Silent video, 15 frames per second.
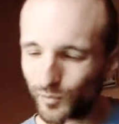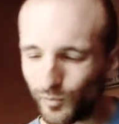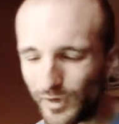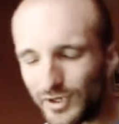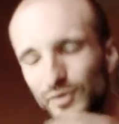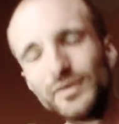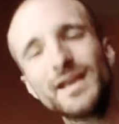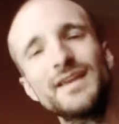
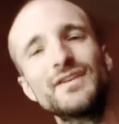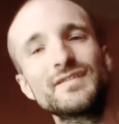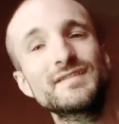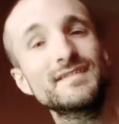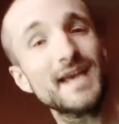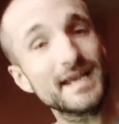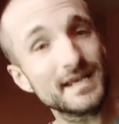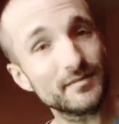when you get your
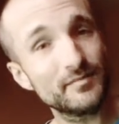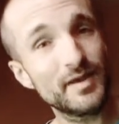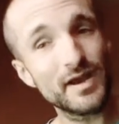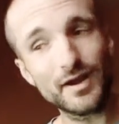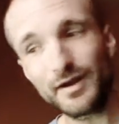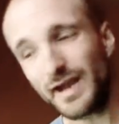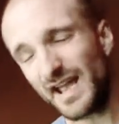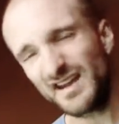second
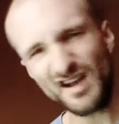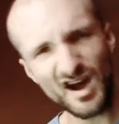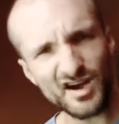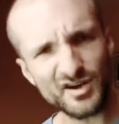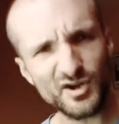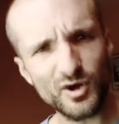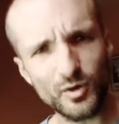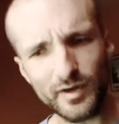pair and
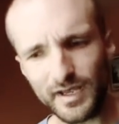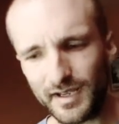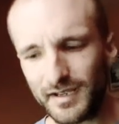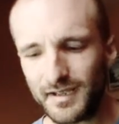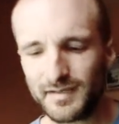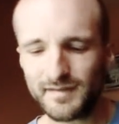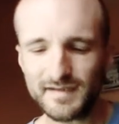ongoing,